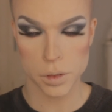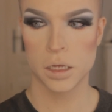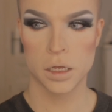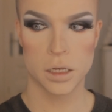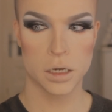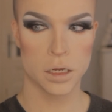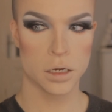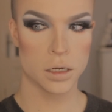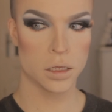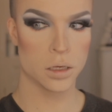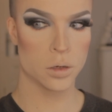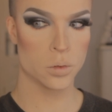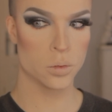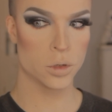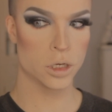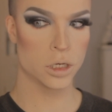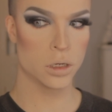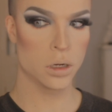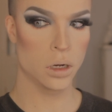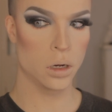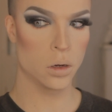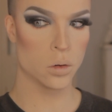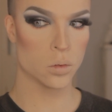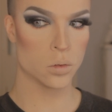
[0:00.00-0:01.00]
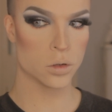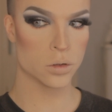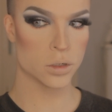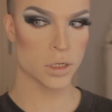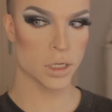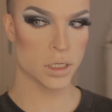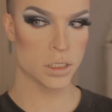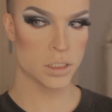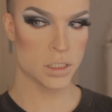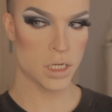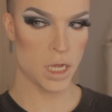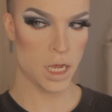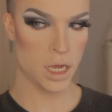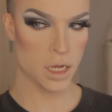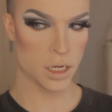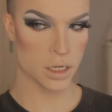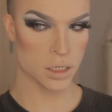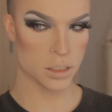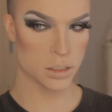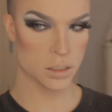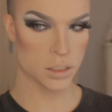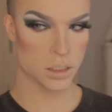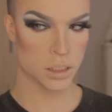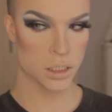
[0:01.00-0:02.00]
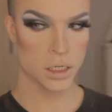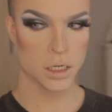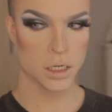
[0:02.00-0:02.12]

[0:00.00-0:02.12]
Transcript: And then here we go, look at that.